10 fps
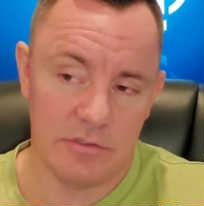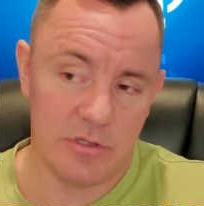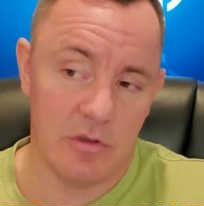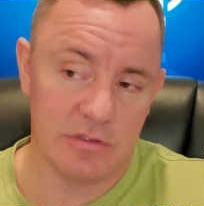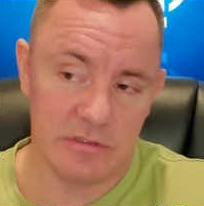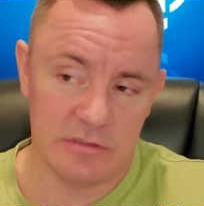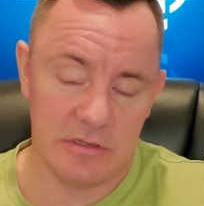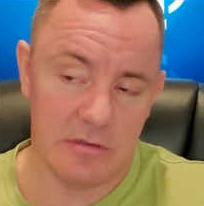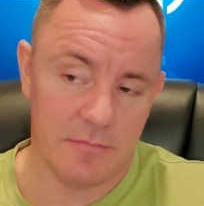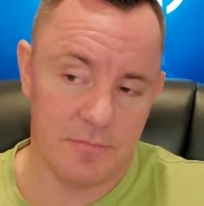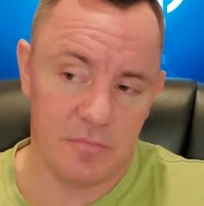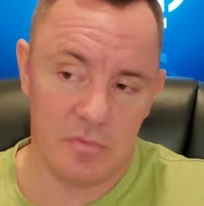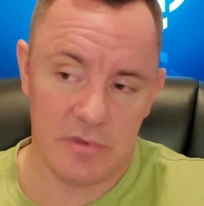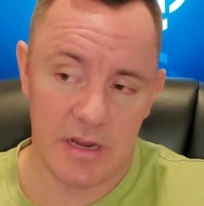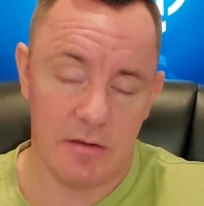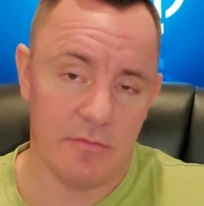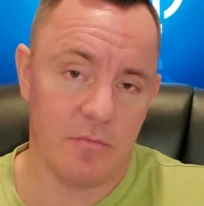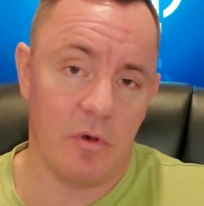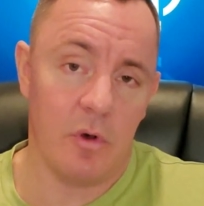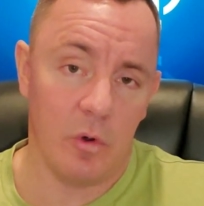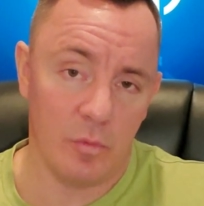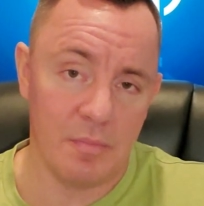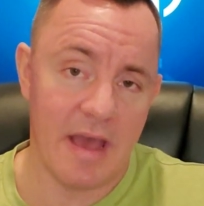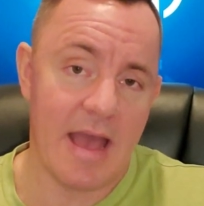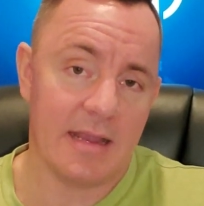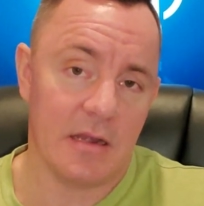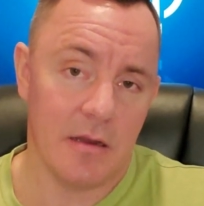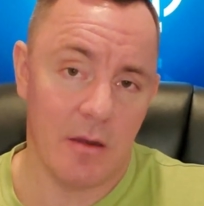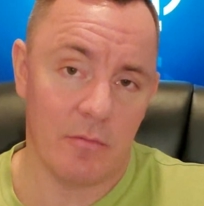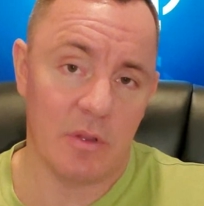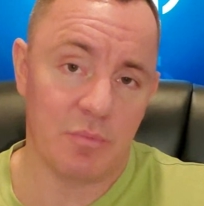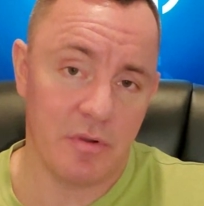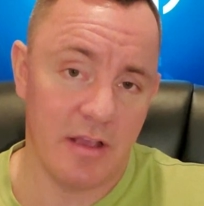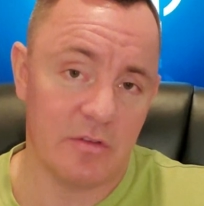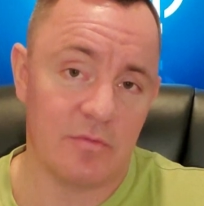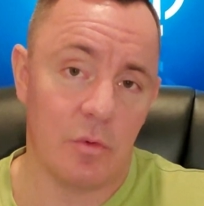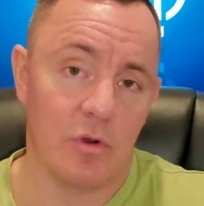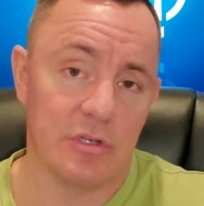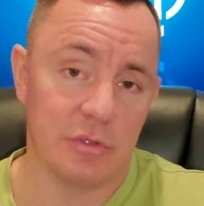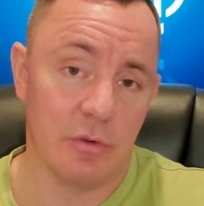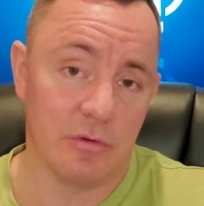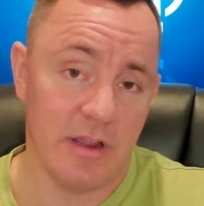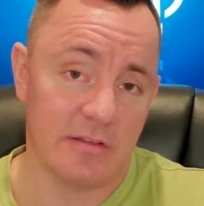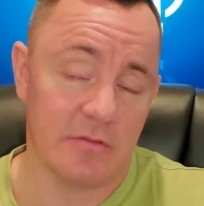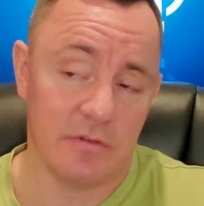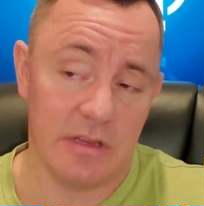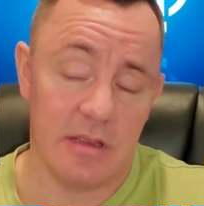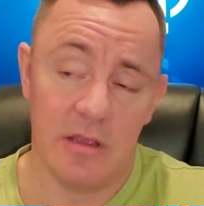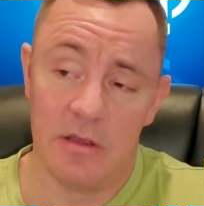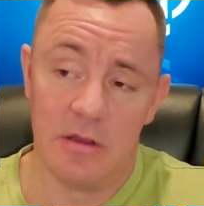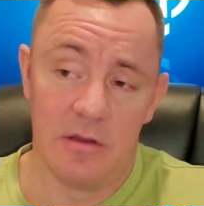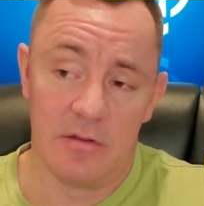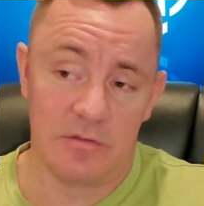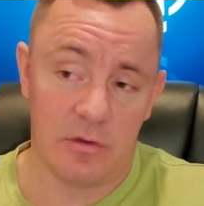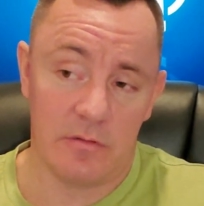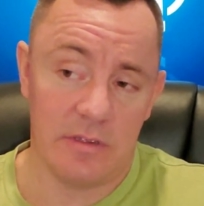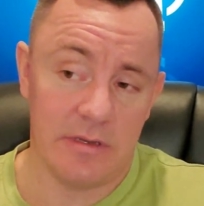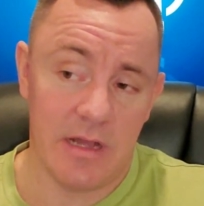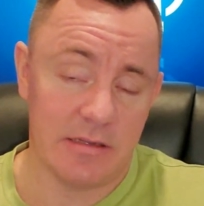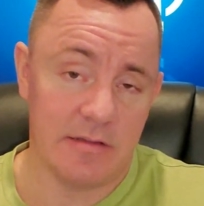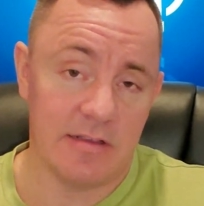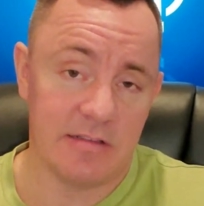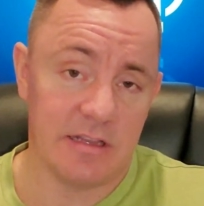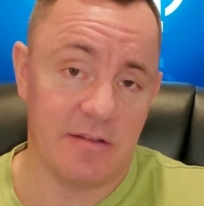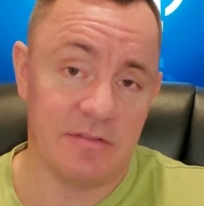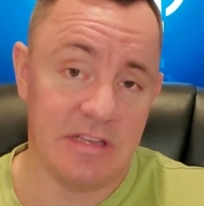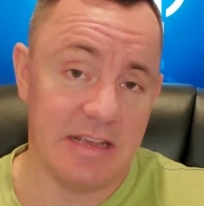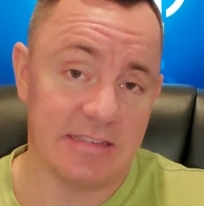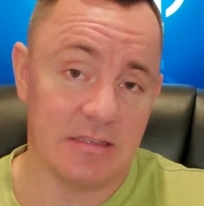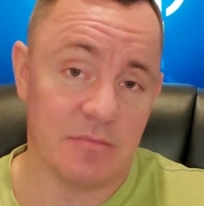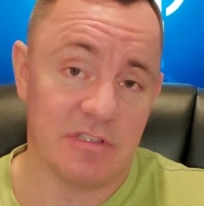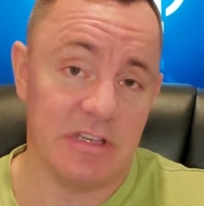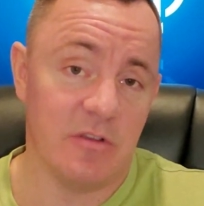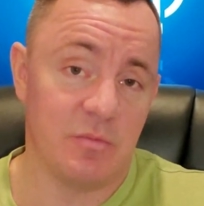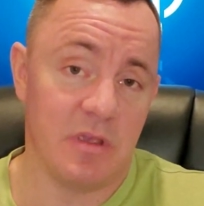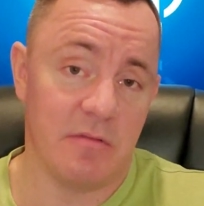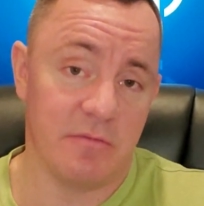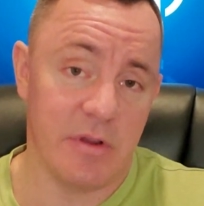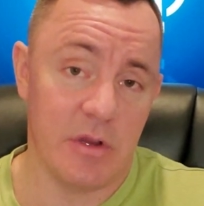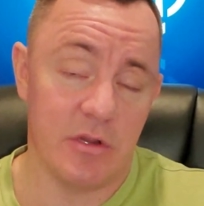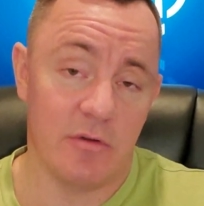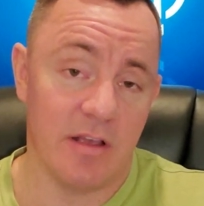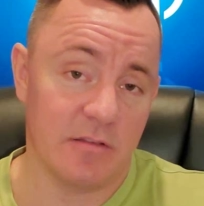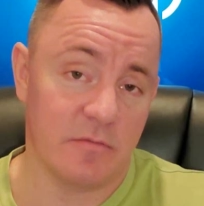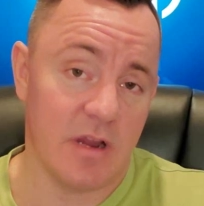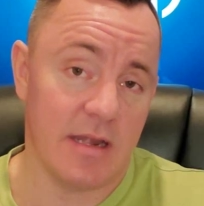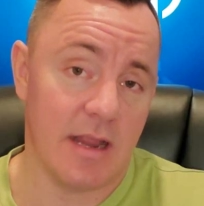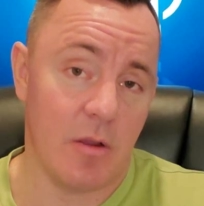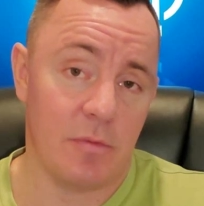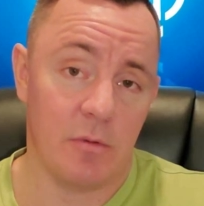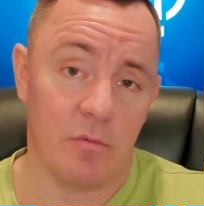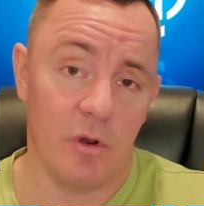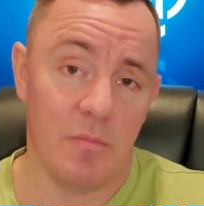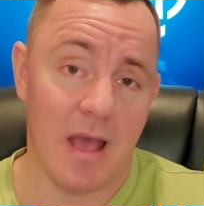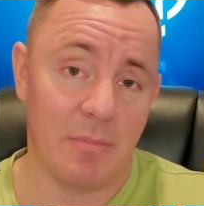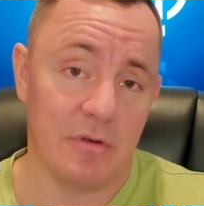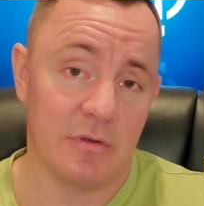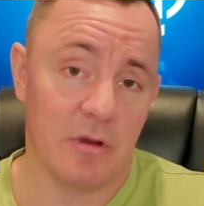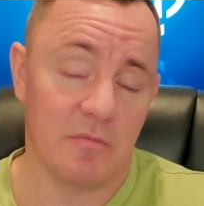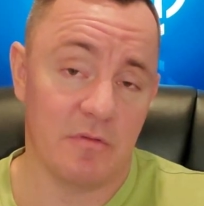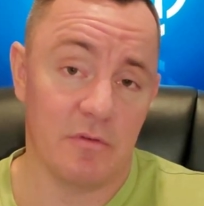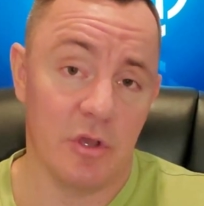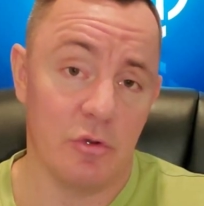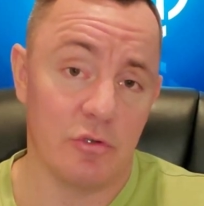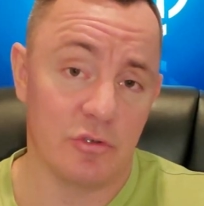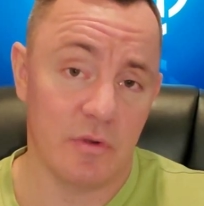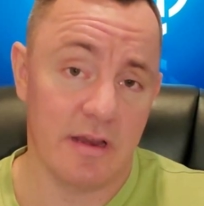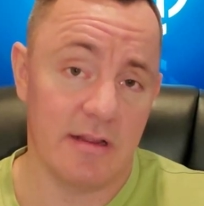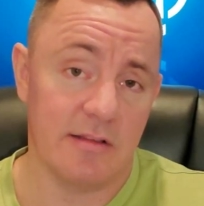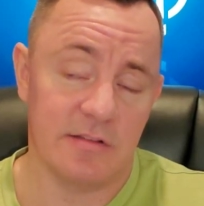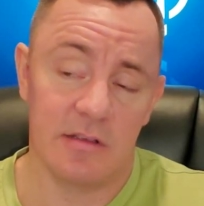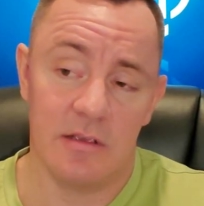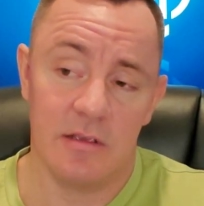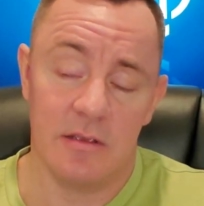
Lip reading: chosen to kind of hold back and not really press forward too aggressively. Certainly not to the extent of TSMC, who's being very aggressive right now with their roadmap in terms of node shrinks.